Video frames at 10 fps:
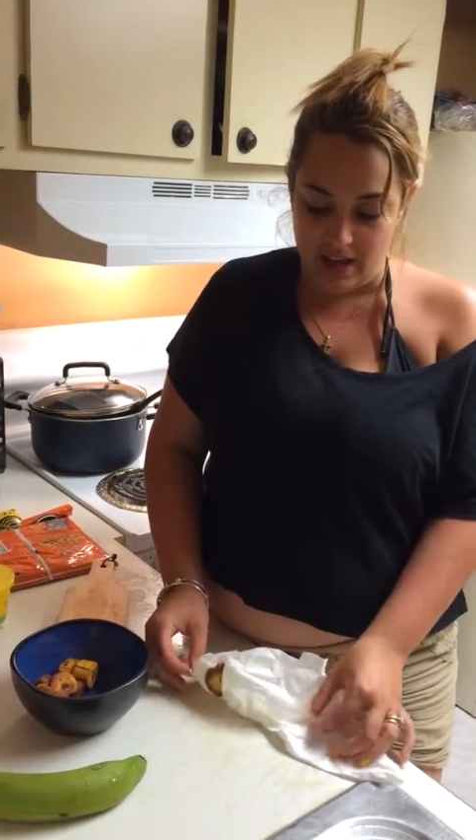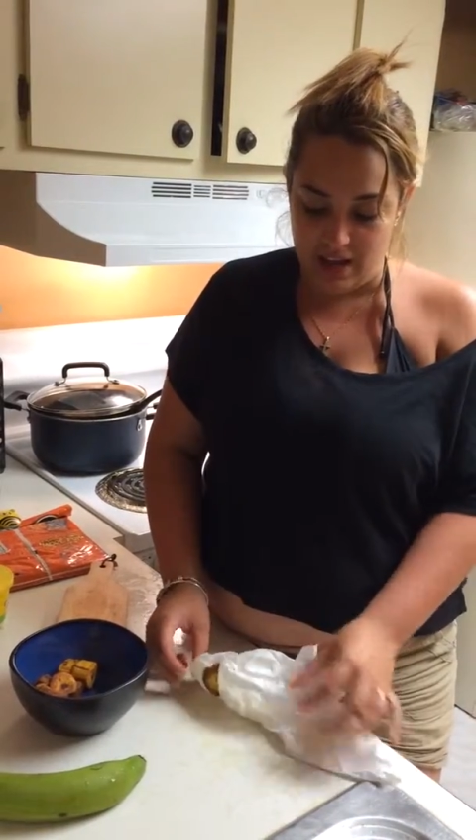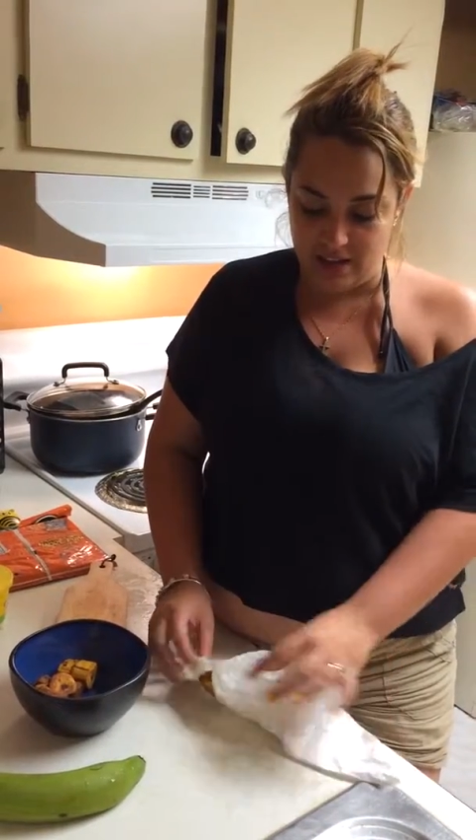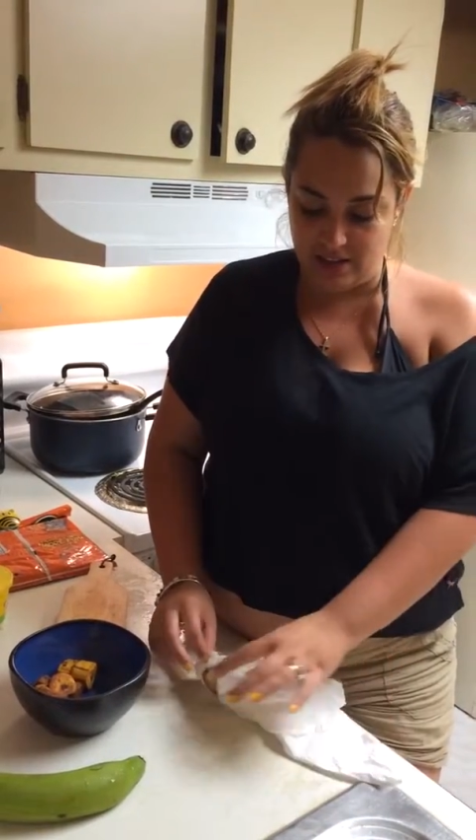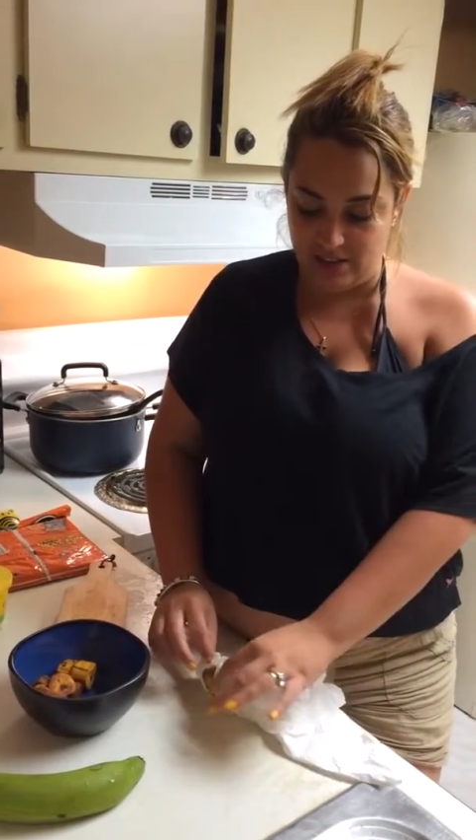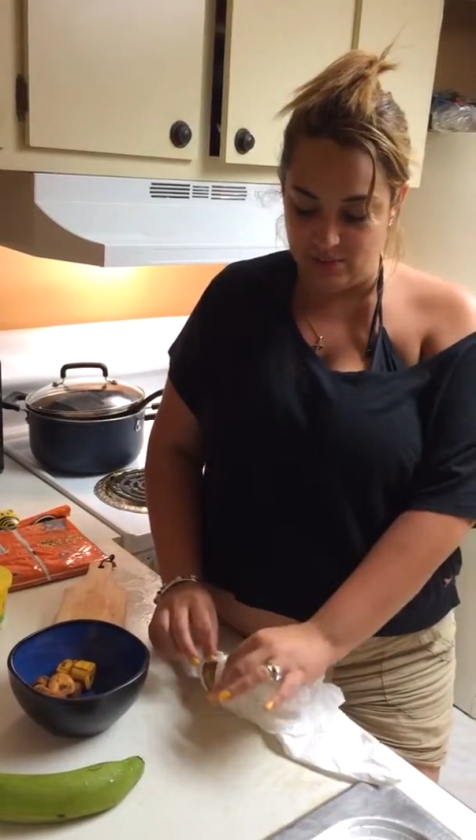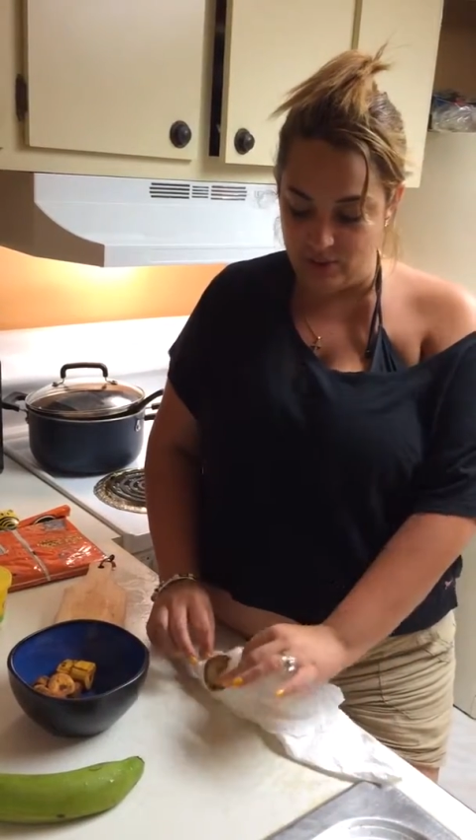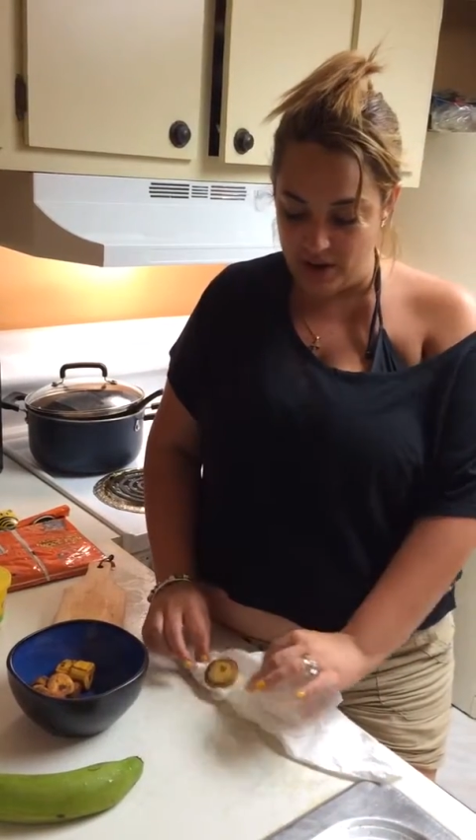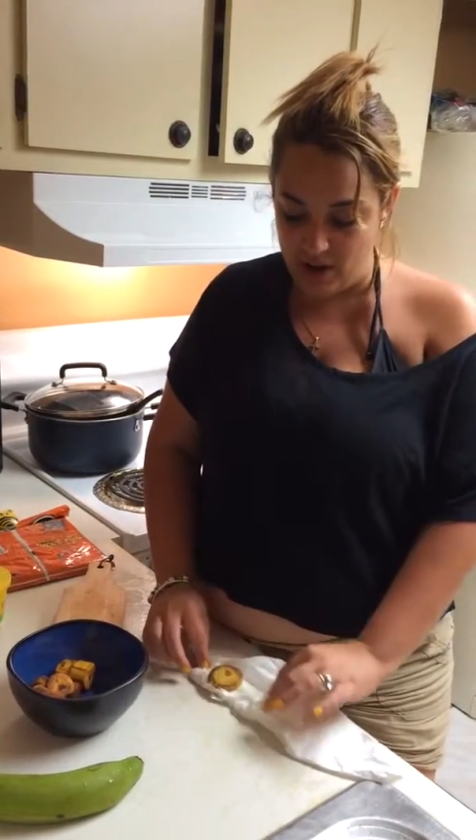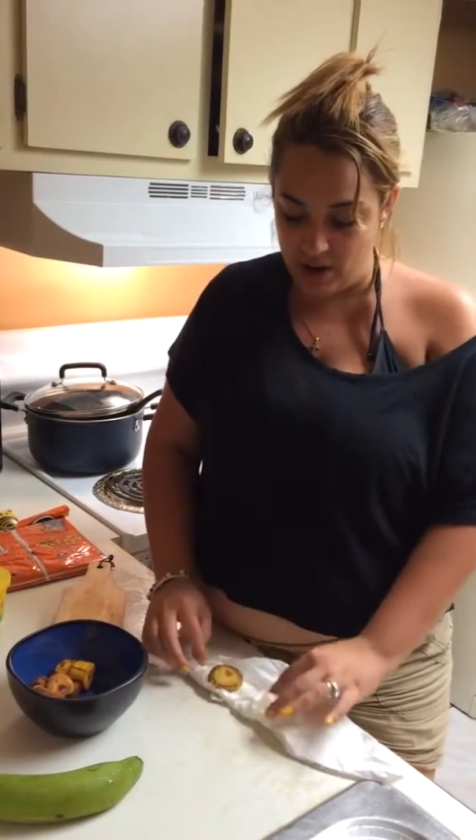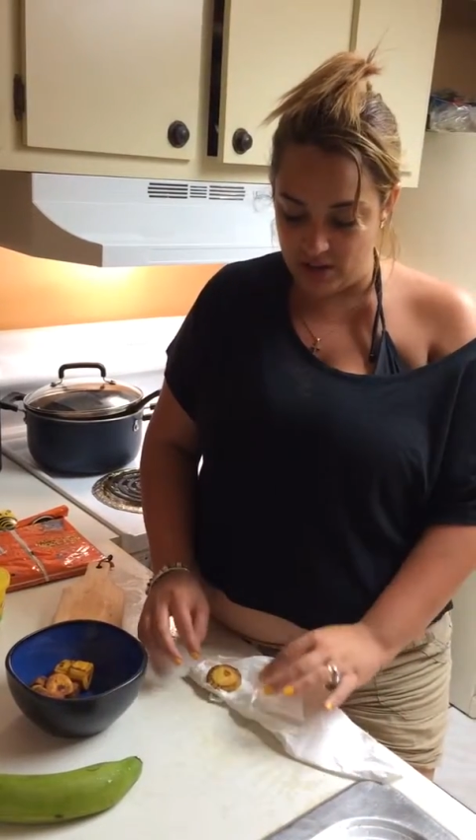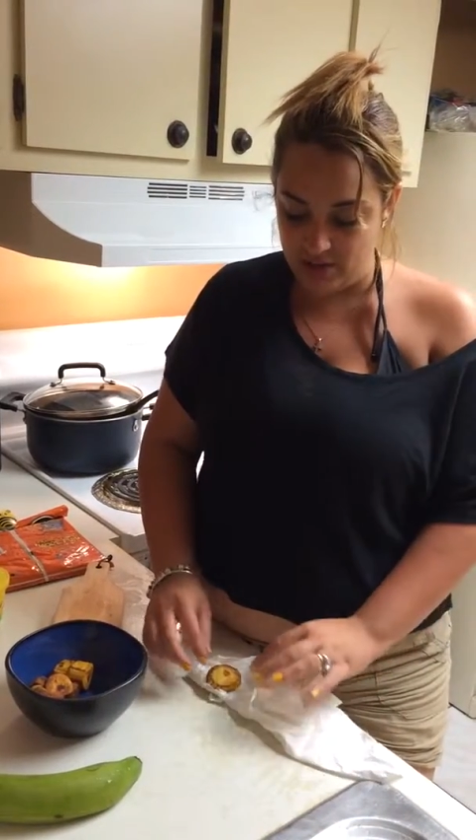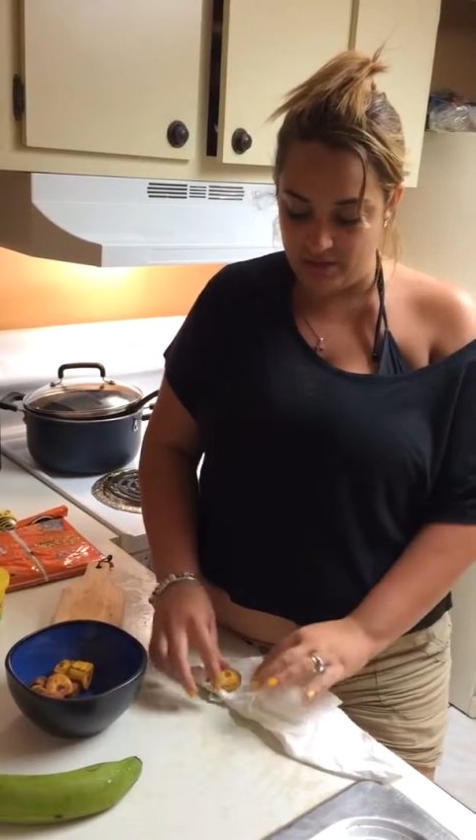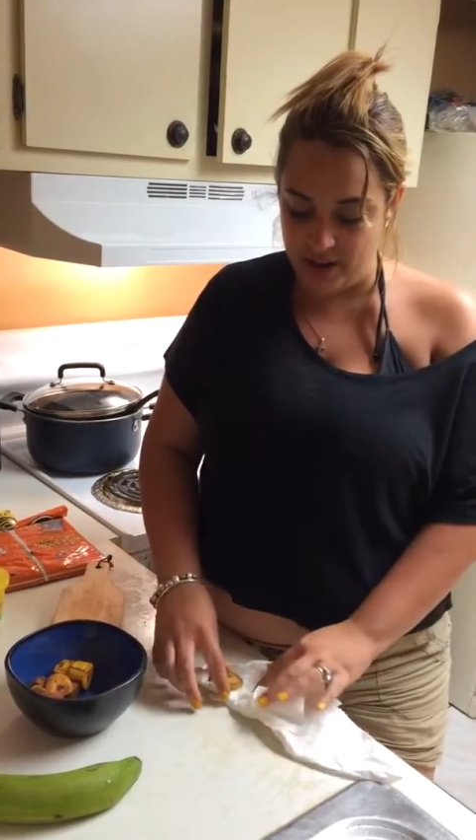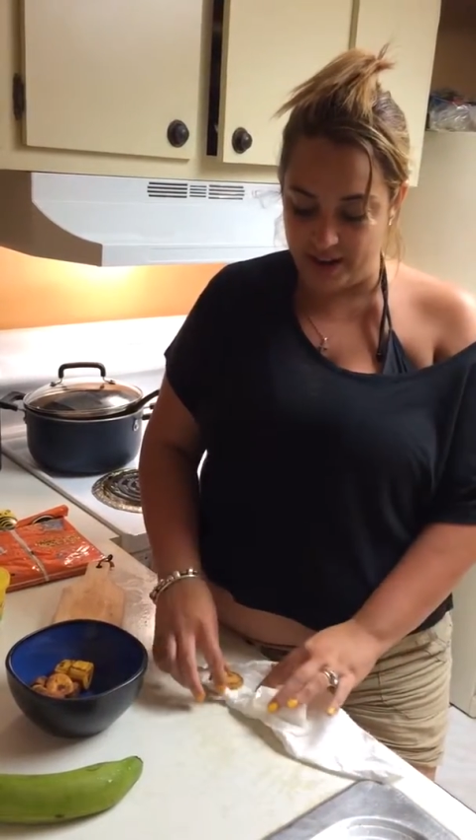It's really hard
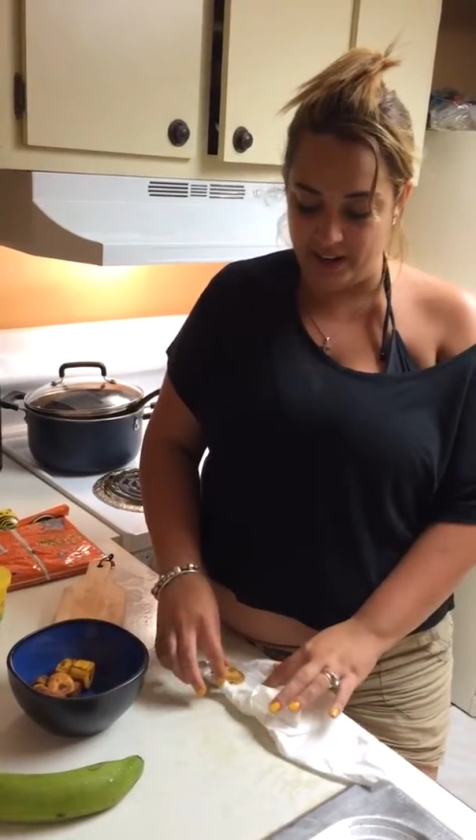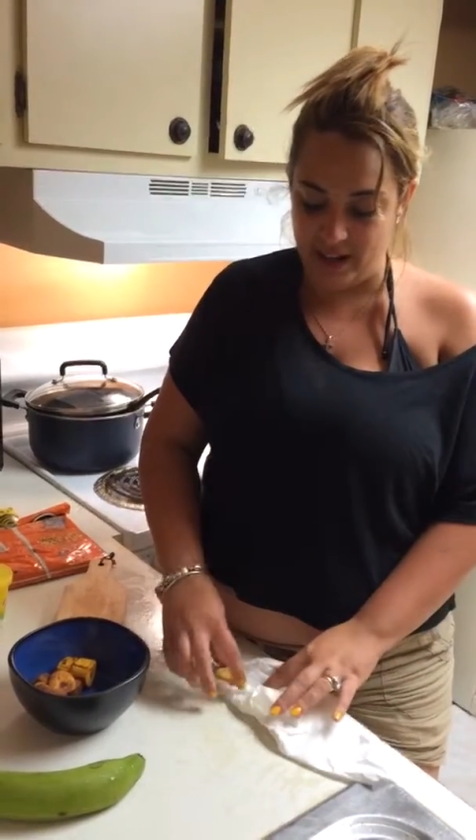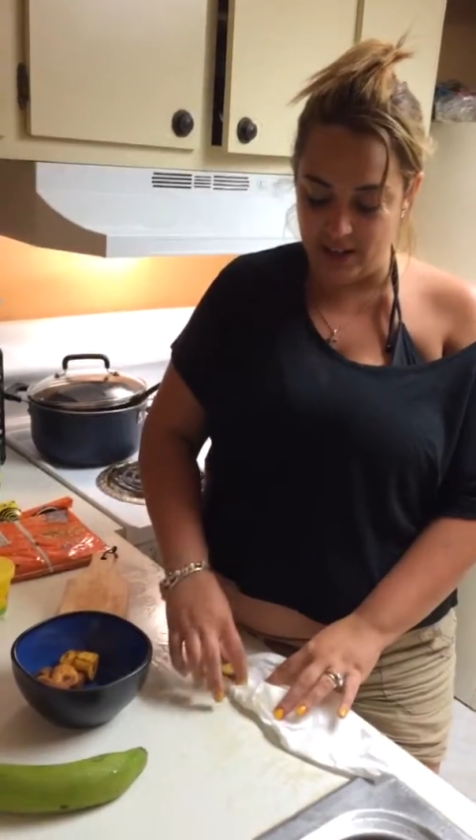to find.